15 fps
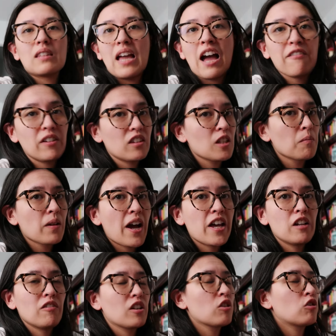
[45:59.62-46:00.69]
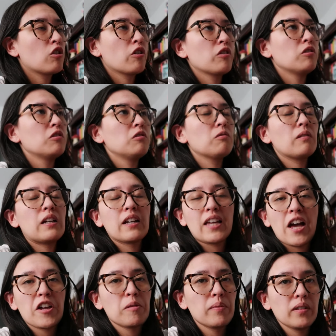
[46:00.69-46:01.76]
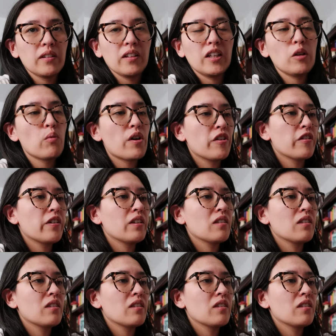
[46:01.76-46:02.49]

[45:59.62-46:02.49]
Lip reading: having some kind of external accountability, whether